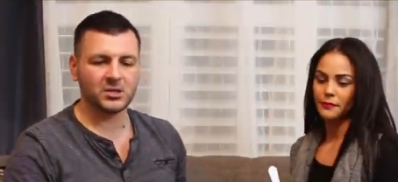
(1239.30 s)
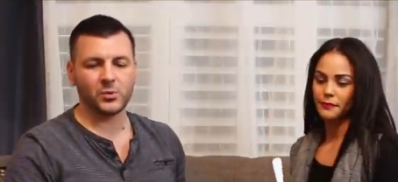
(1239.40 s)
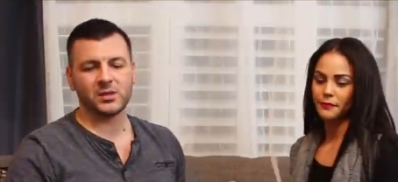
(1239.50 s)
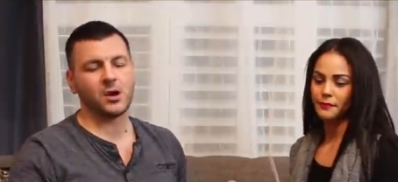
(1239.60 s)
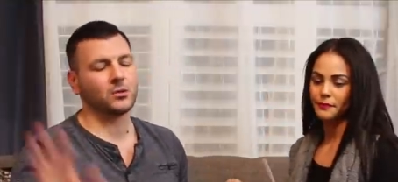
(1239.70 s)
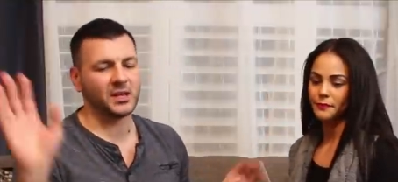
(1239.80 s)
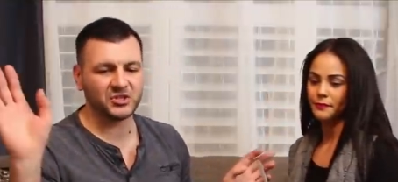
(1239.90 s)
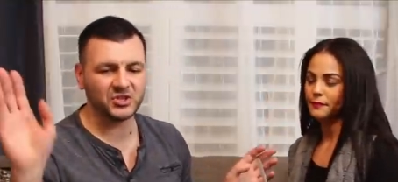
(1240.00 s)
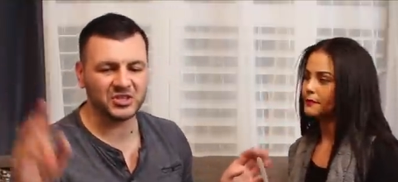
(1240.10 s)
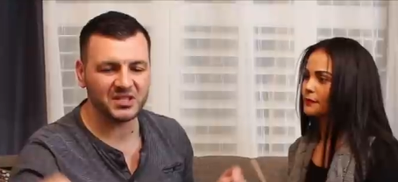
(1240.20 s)
Speaker 1: So we know.
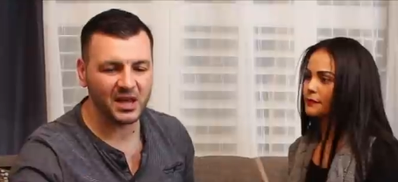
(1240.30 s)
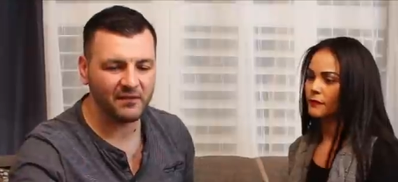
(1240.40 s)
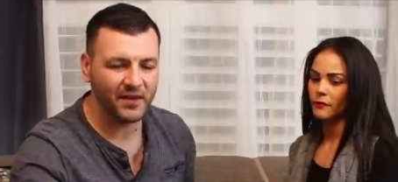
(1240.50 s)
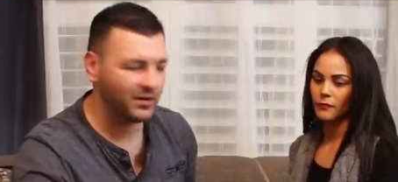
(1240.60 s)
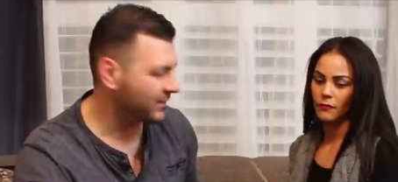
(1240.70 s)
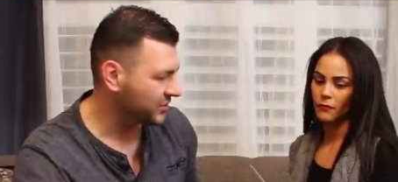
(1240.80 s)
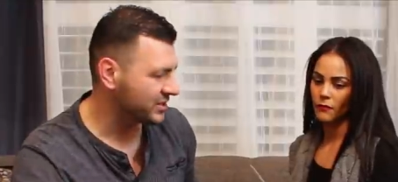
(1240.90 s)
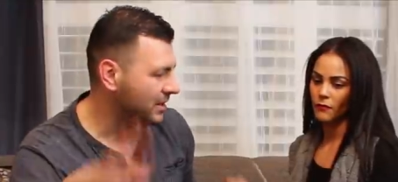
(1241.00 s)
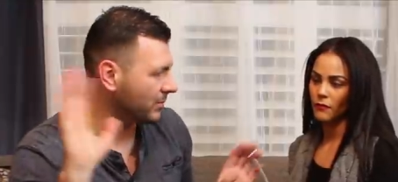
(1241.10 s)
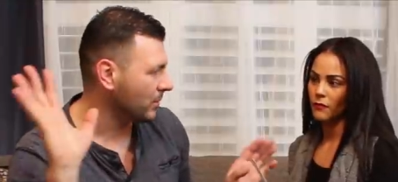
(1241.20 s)
Let's just say
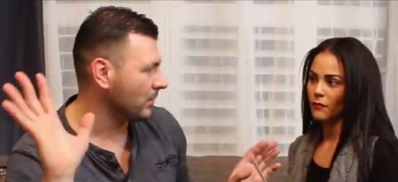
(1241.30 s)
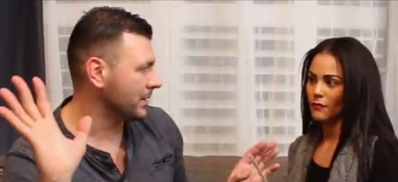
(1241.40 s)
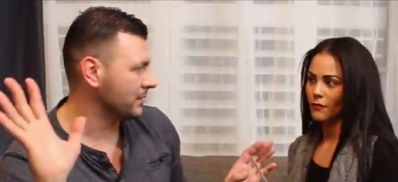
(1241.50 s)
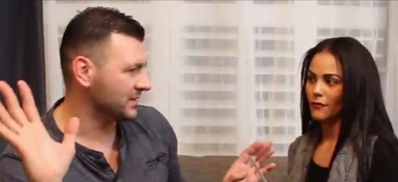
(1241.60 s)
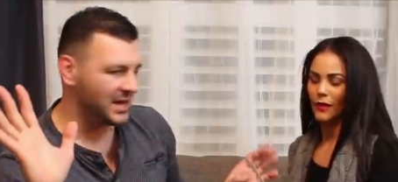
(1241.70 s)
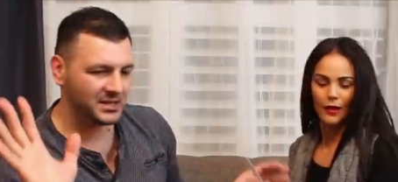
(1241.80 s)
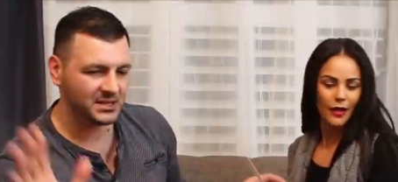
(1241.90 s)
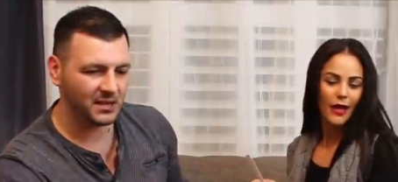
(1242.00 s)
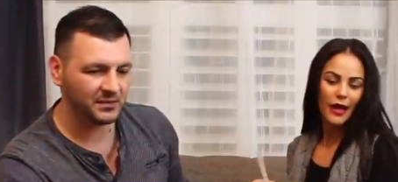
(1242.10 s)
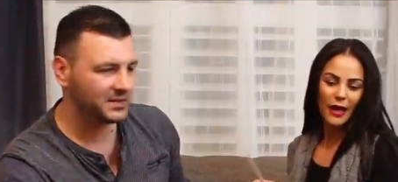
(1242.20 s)
vetiver's number one. Is that
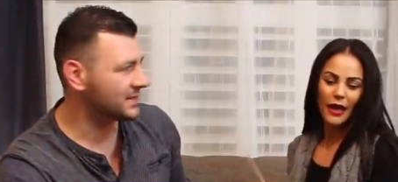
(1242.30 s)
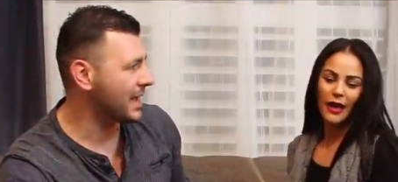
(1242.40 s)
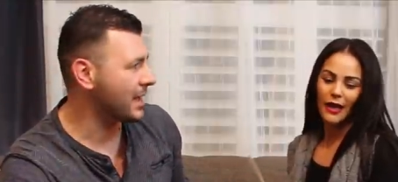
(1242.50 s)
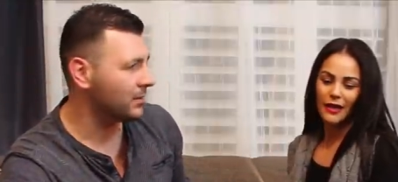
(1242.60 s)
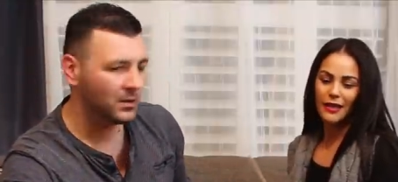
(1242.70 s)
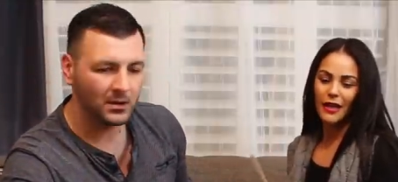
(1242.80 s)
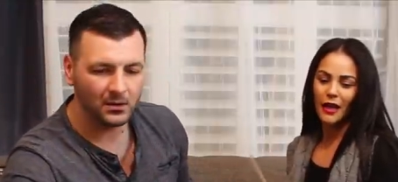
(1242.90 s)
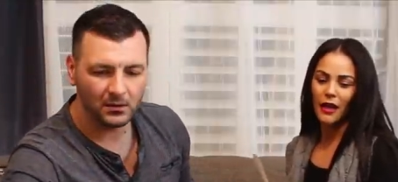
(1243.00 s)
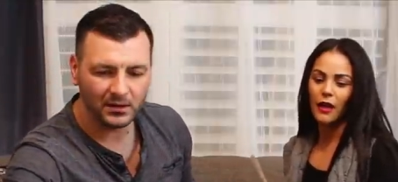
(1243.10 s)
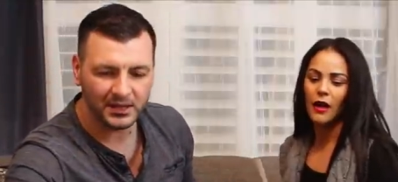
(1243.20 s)
safe to say?
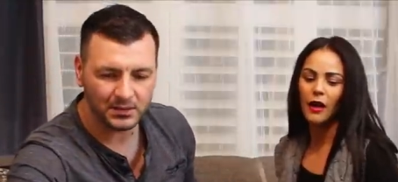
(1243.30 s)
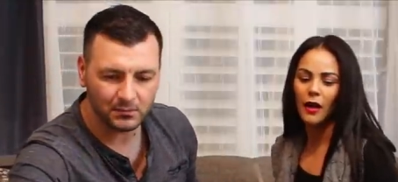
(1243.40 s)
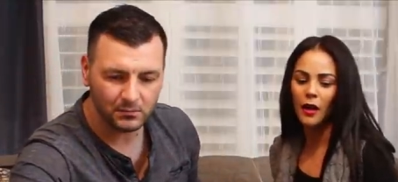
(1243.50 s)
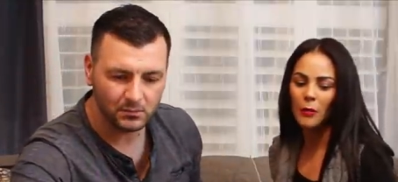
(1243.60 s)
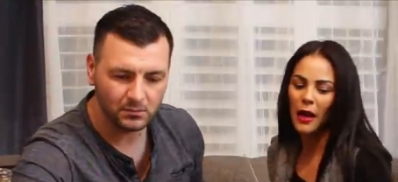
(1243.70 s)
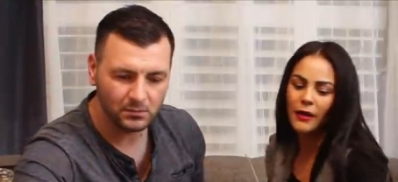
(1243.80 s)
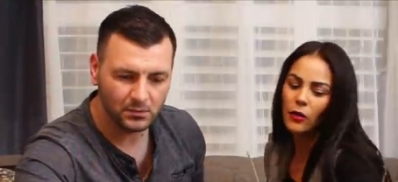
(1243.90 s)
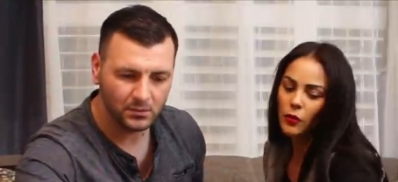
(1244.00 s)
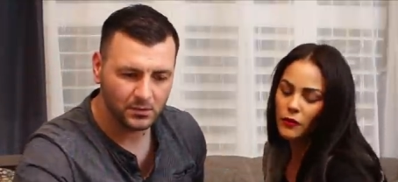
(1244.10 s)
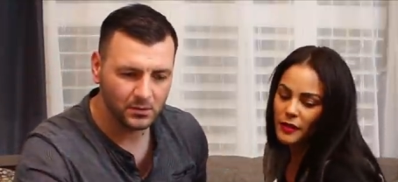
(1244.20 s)
Speaker 2: Yeah. Let's, um, I
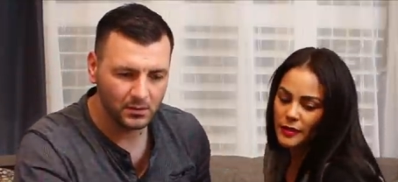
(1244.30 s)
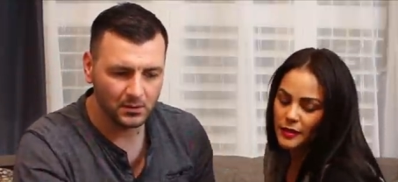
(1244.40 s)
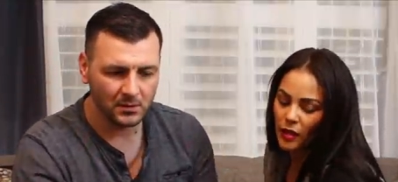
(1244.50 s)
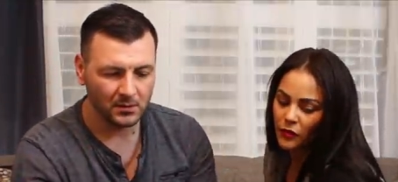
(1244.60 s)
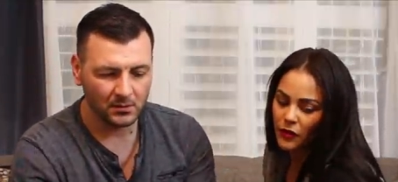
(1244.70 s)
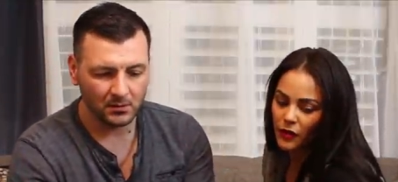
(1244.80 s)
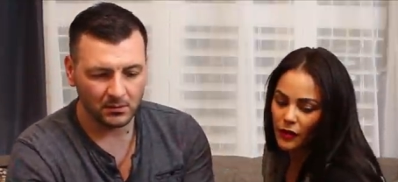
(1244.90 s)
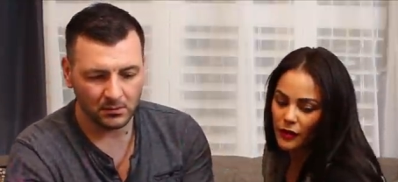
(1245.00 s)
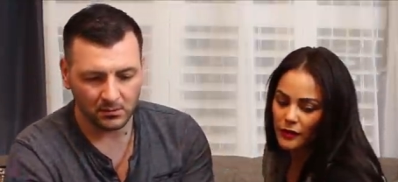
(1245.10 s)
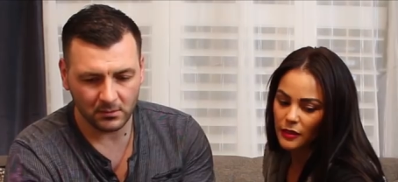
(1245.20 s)
know this
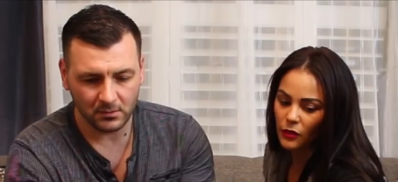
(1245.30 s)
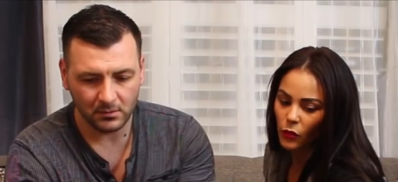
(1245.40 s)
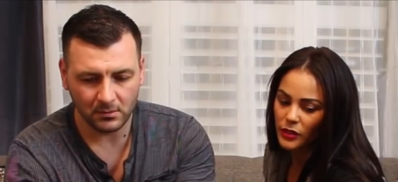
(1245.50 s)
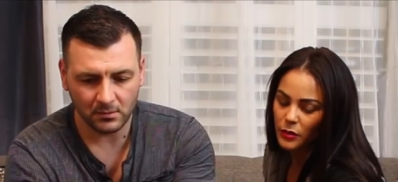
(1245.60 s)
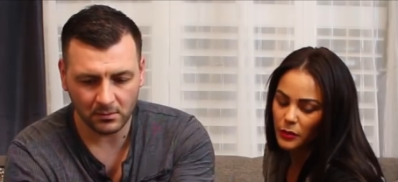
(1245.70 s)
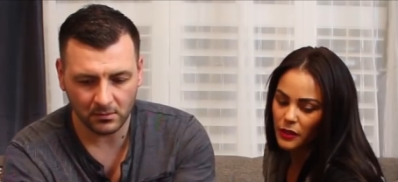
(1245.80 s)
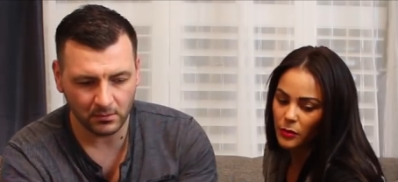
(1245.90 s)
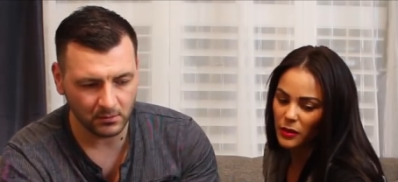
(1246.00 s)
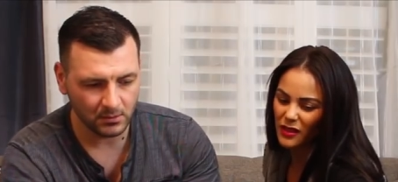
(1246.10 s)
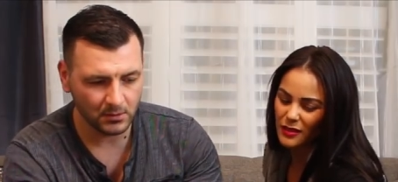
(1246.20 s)
definitely isn't going to
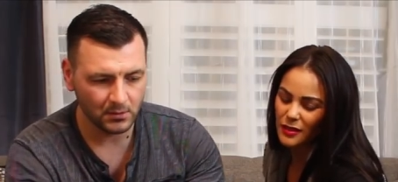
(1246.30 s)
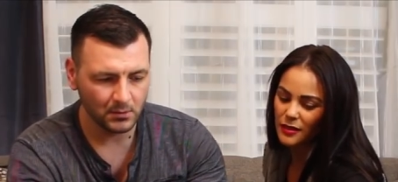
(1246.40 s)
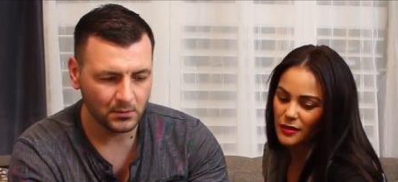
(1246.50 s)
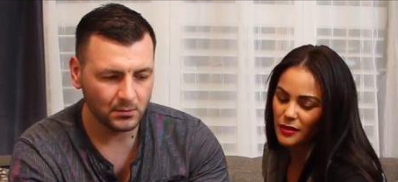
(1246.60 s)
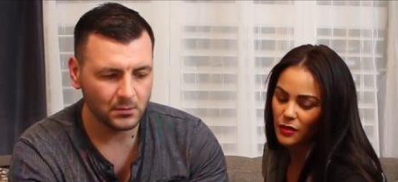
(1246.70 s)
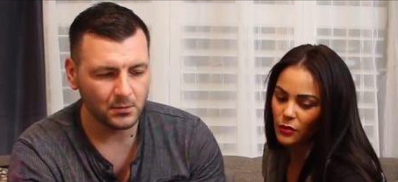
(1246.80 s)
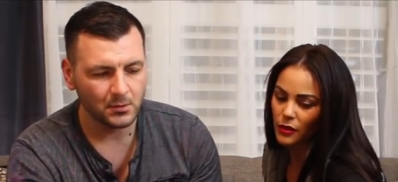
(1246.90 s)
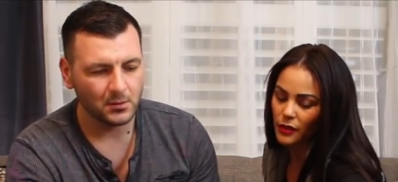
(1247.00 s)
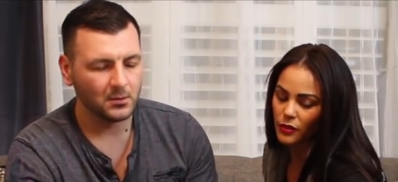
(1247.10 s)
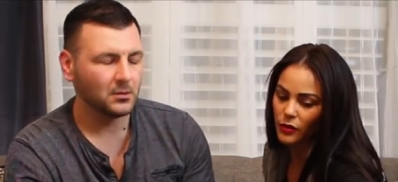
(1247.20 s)
be because it didn't
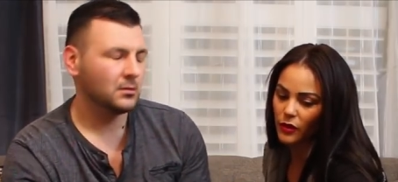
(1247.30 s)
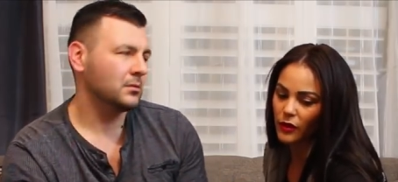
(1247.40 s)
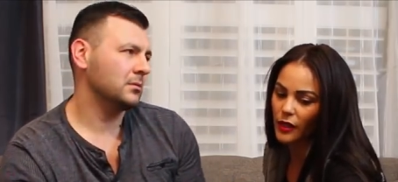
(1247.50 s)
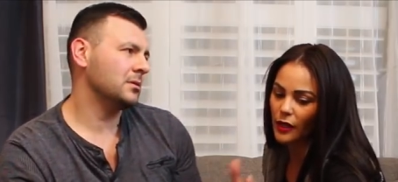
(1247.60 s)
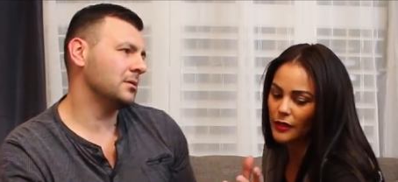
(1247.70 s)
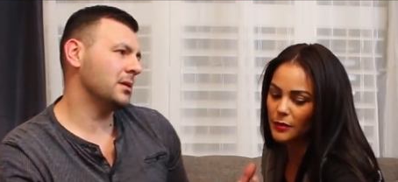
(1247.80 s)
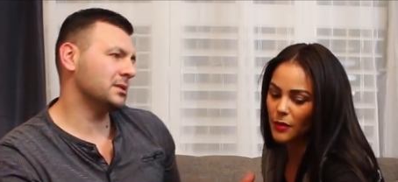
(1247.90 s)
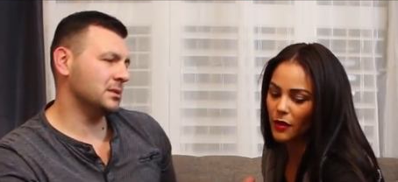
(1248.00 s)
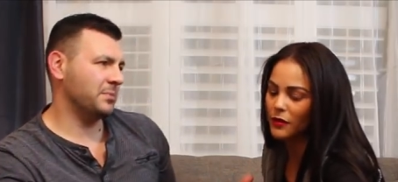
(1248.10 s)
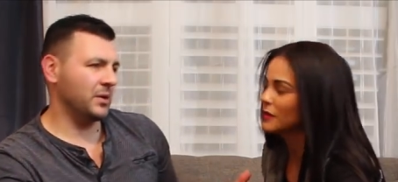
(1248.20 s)
really do anything. Can you're
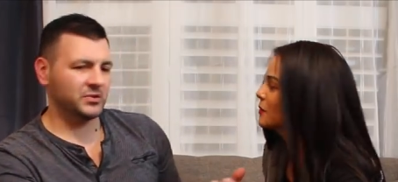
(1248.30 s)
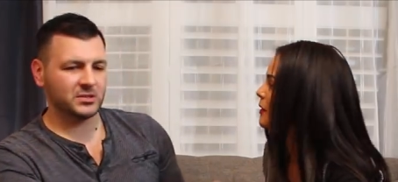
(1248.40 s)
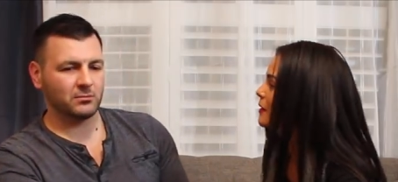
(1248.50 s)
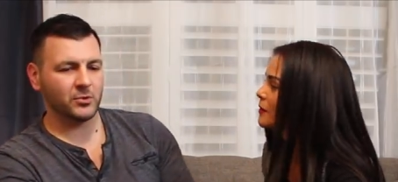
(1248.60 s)
Not supposed to